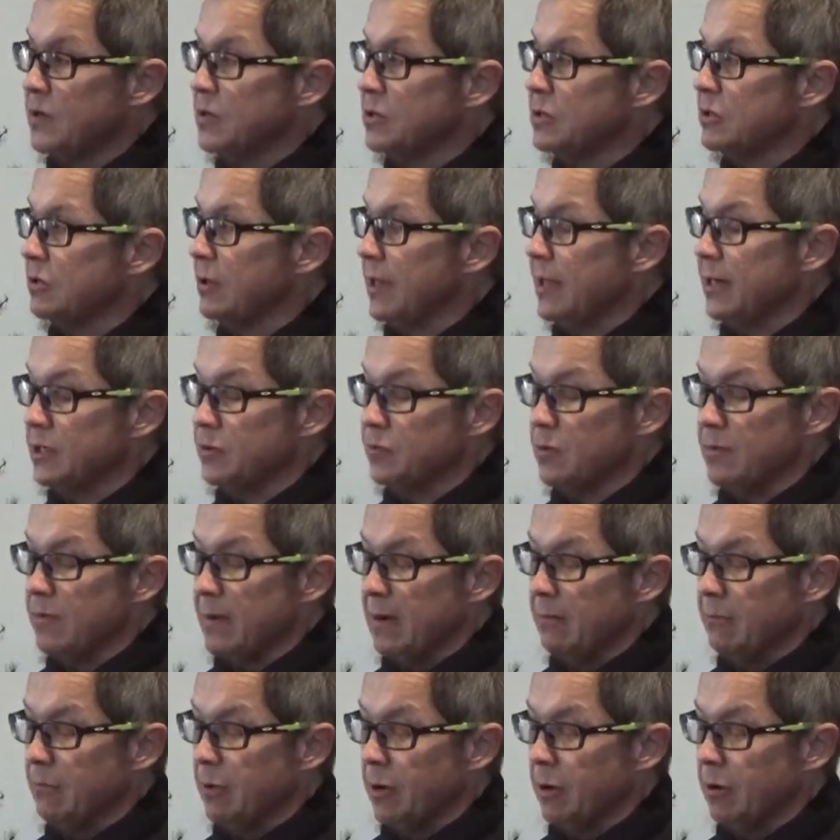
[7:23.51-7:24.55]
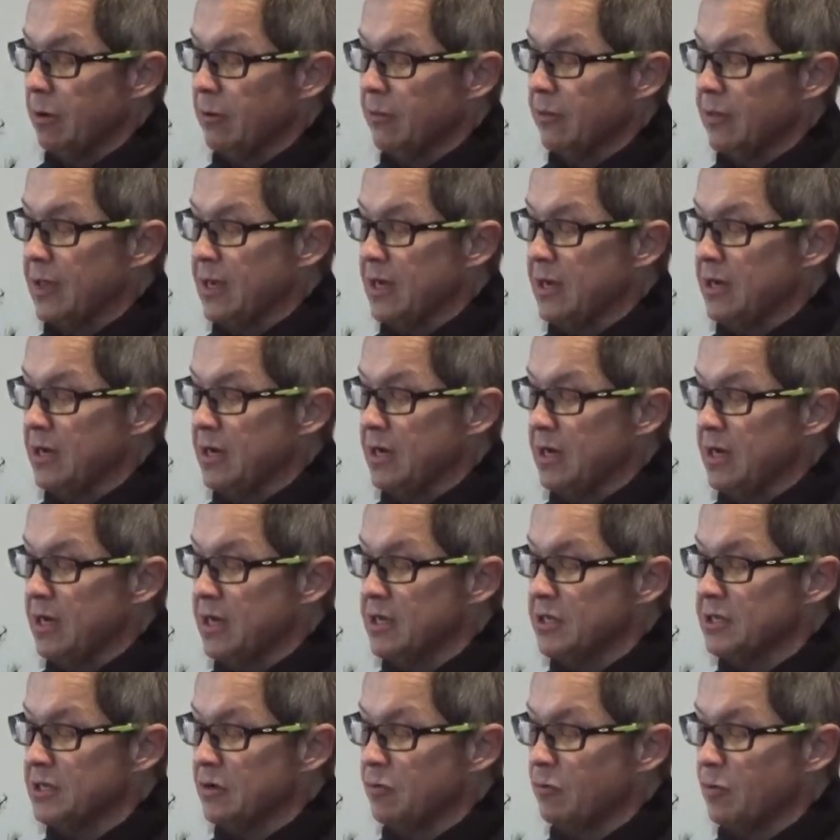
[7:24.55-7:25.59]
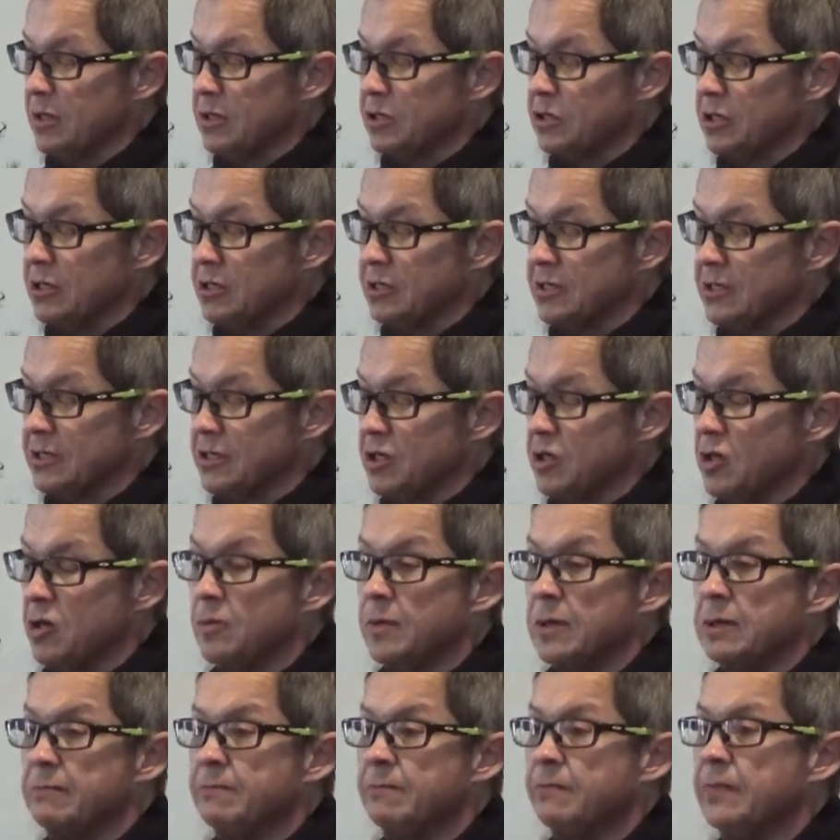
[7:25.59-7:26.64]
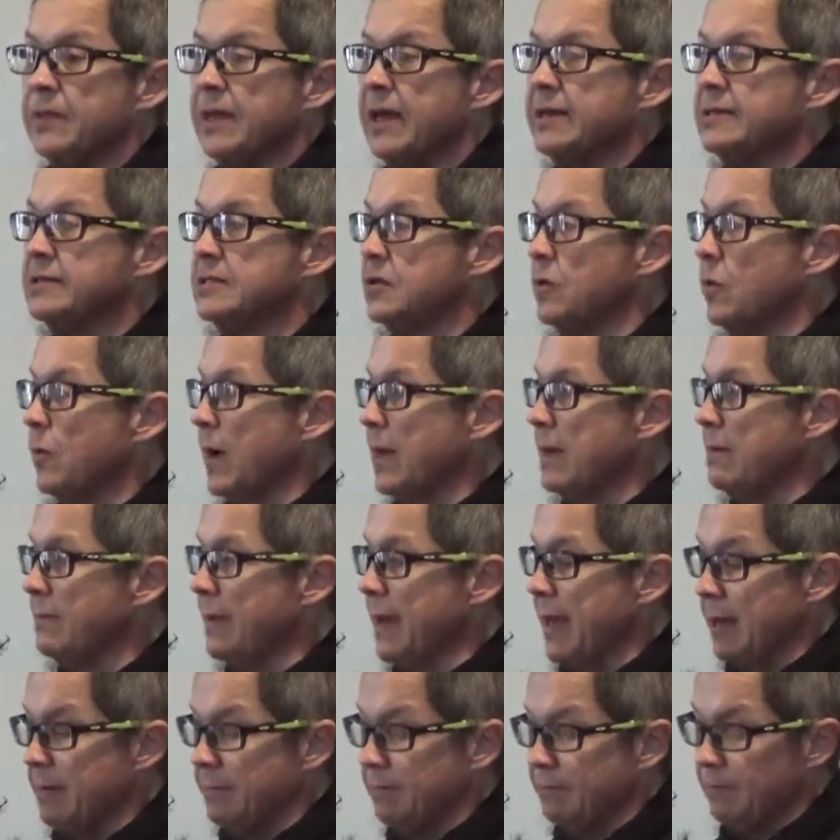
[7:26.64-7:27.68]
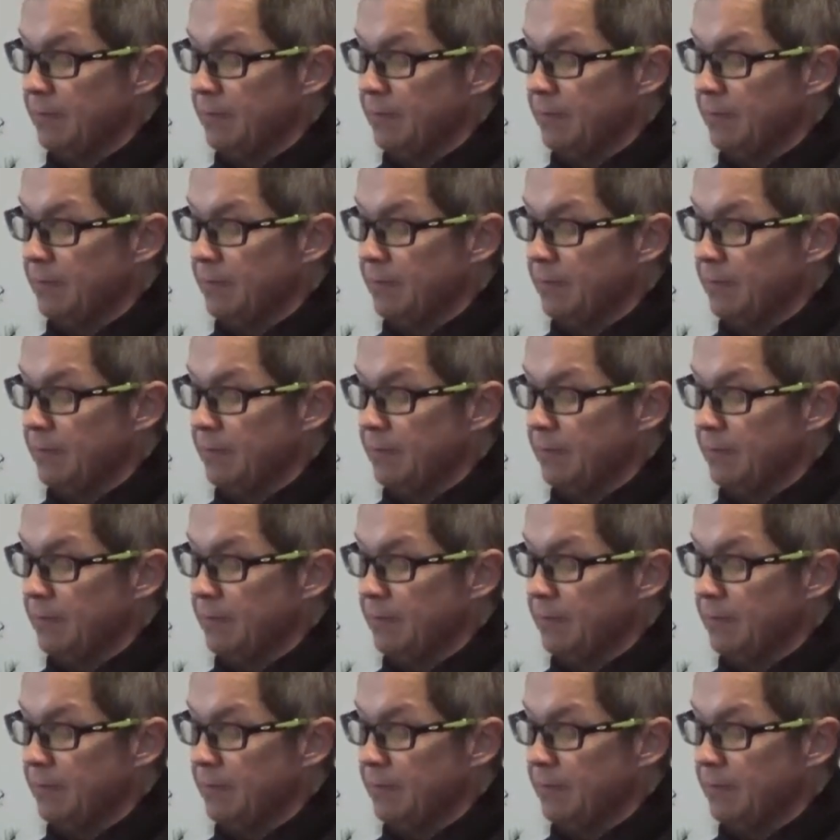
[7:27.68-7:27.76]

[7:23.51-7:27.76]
So let us remember, the Indian is and was just as human as the white man.